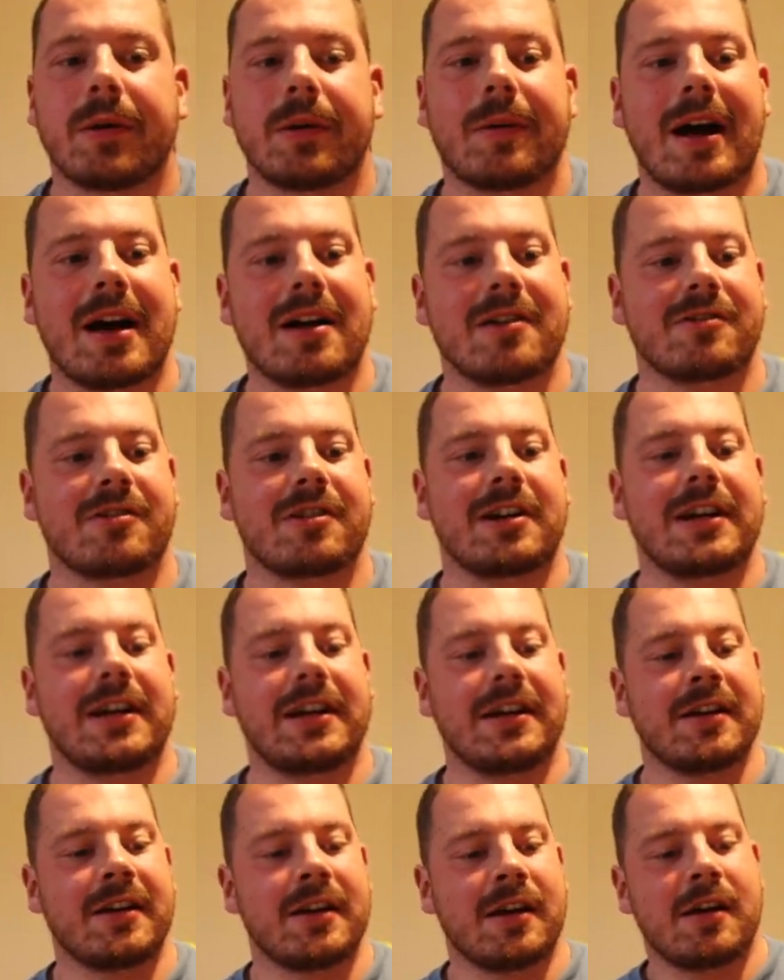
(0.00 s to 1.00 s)
We were
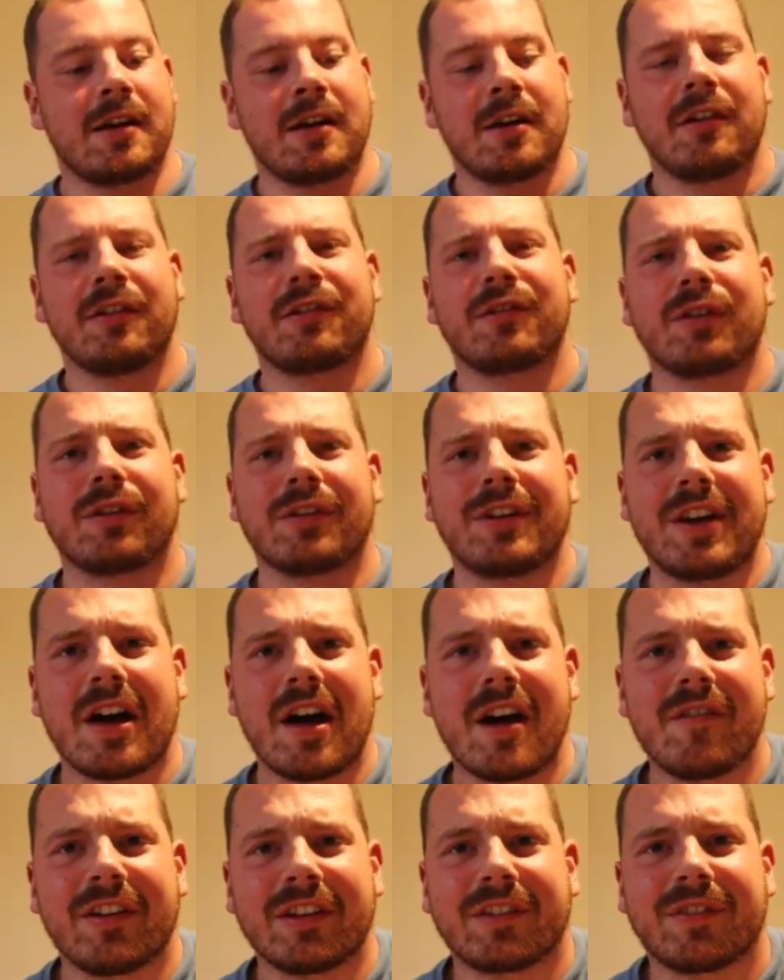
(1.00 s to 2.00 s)
actually sort of
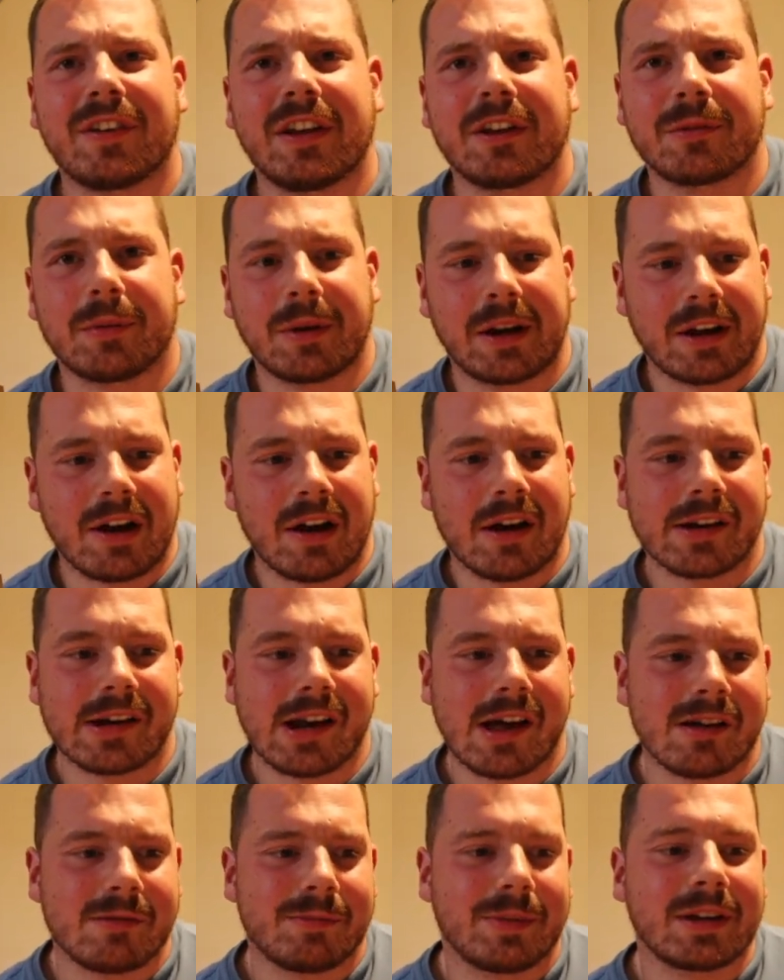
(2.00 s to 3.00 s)
nervous for this one, I can't
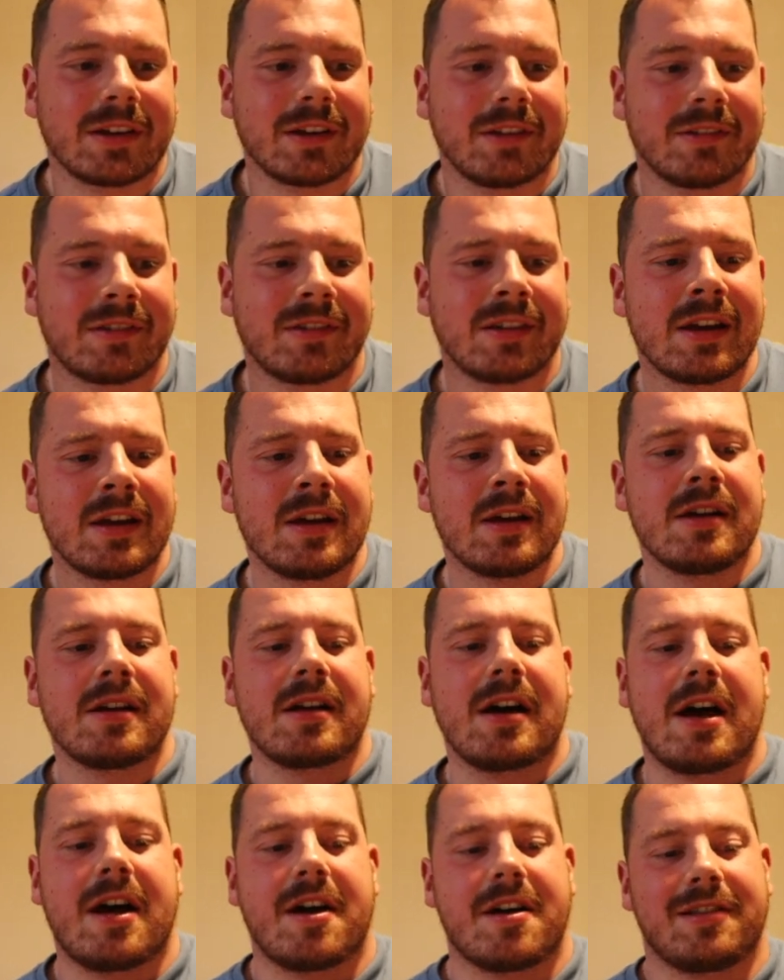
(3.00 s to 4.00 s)
lie, because
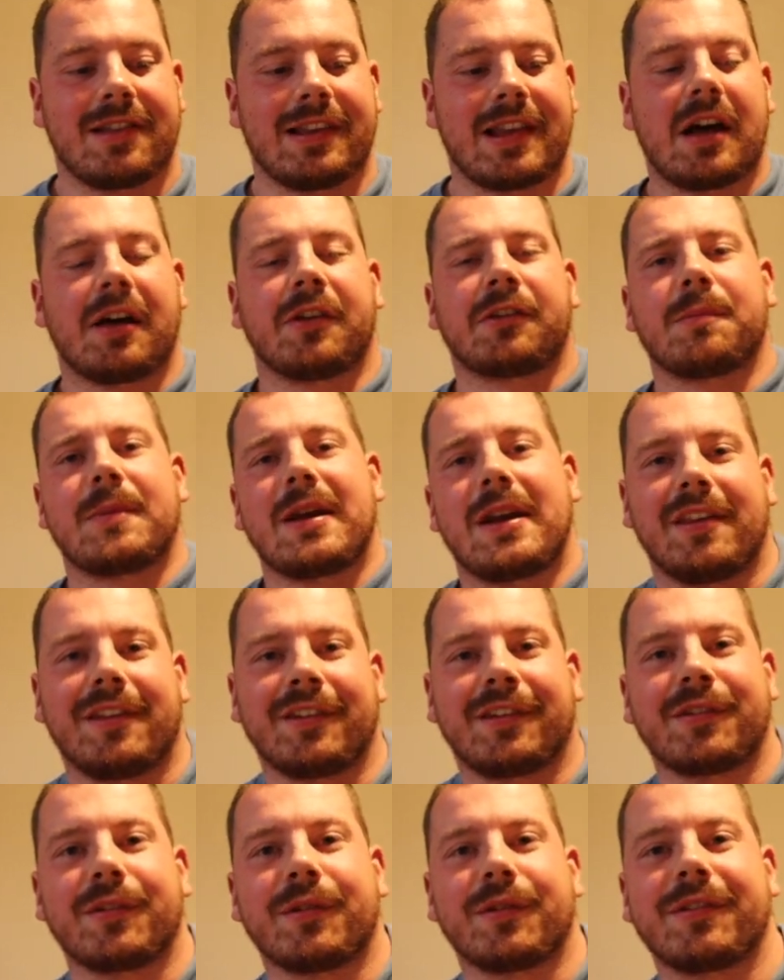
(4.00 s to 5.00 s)
last minute
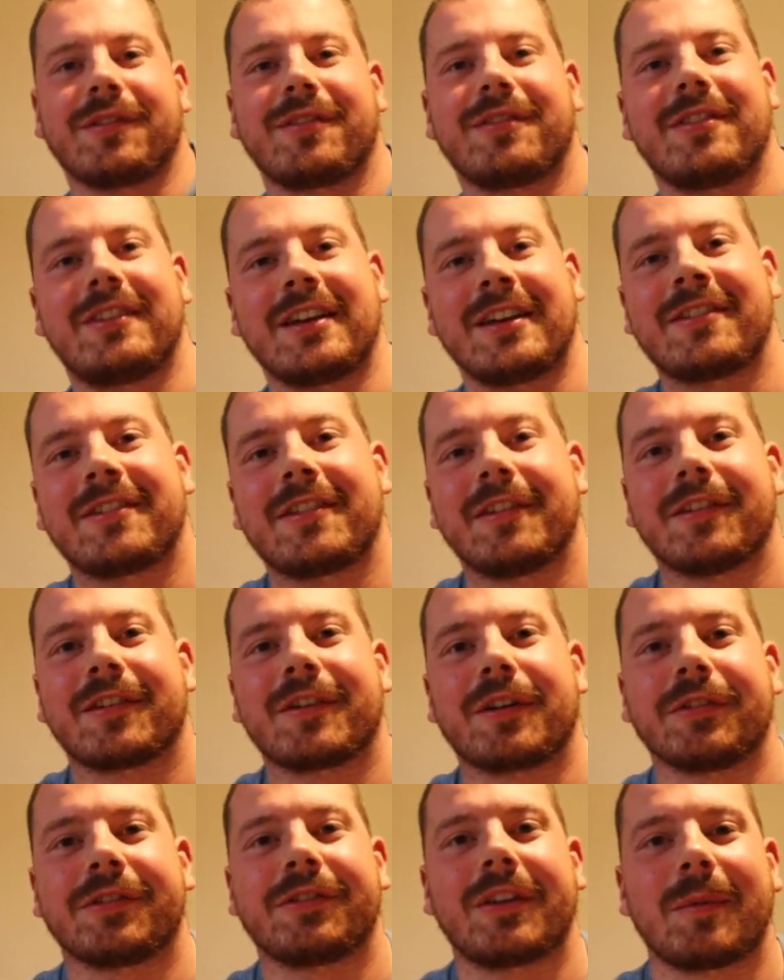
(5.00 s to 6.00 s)
the sort of distance
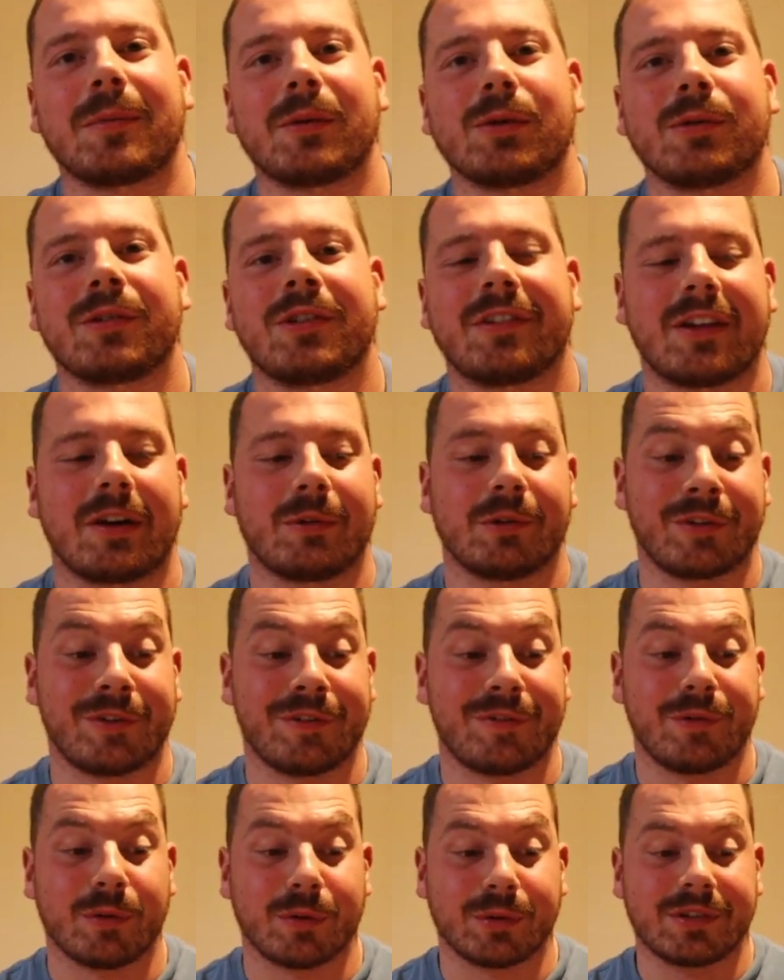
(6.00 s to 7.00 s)
got doubled, so it was
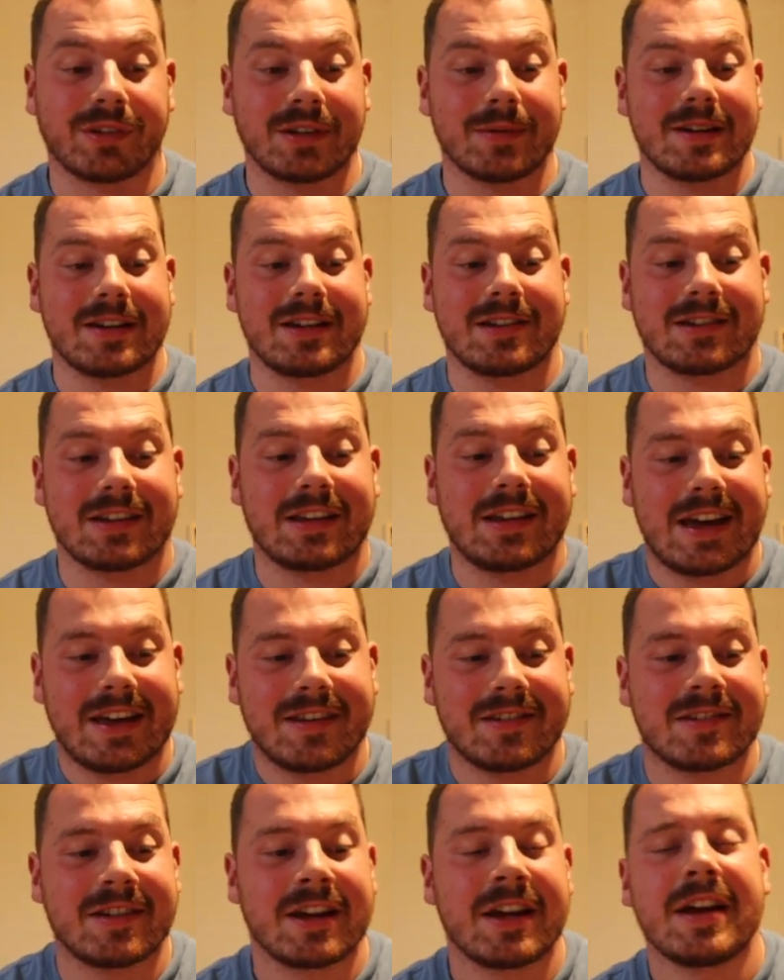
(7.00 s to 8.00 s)
40 metres in the
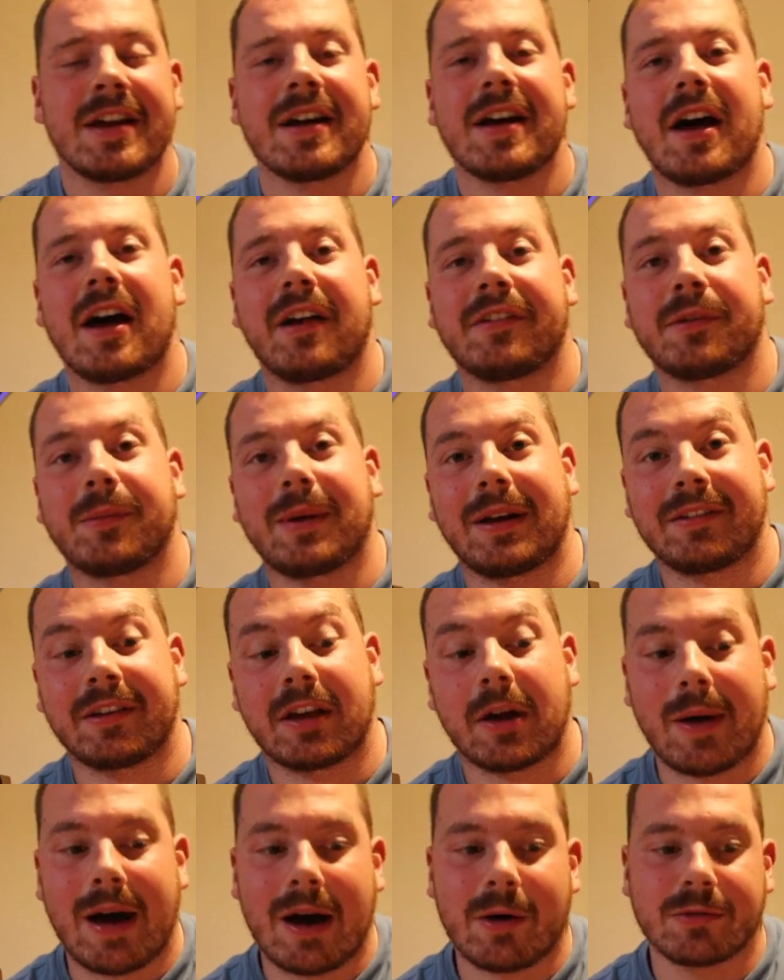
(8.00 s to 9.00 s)
end. So we had to
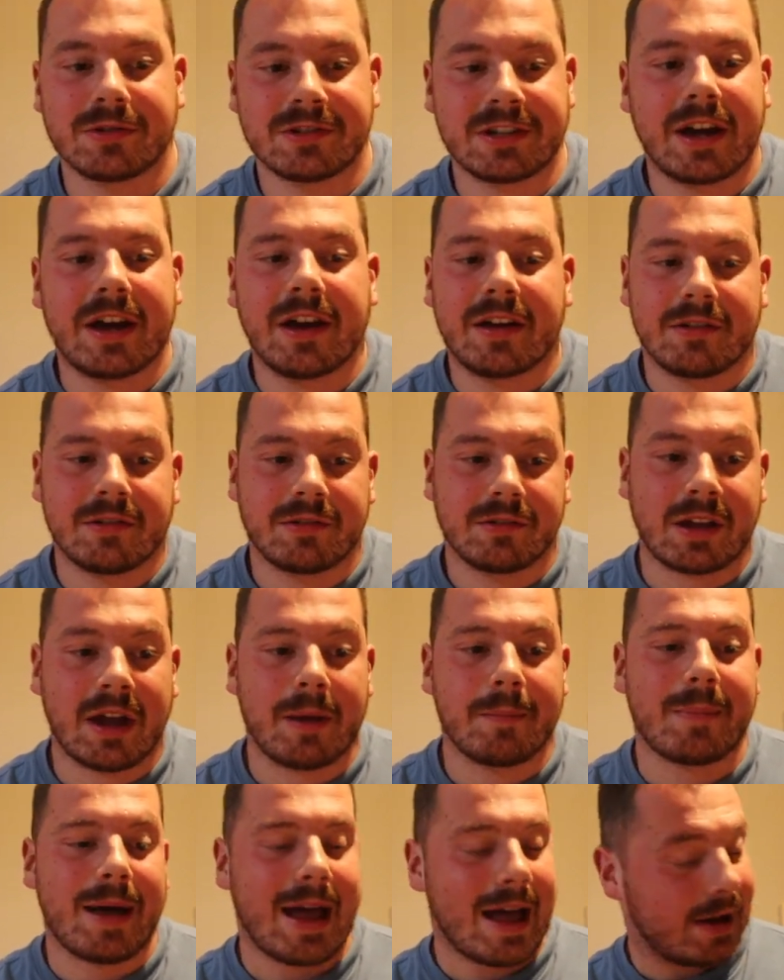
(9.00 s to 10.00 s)
go out, turn,
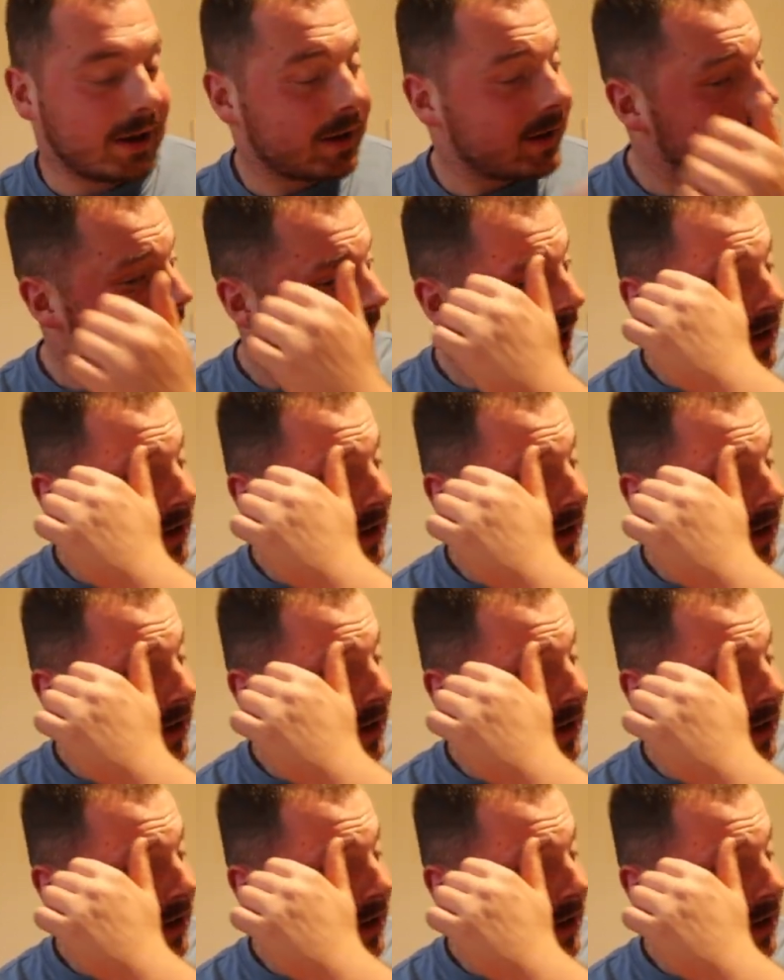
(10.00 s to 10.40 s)
come back.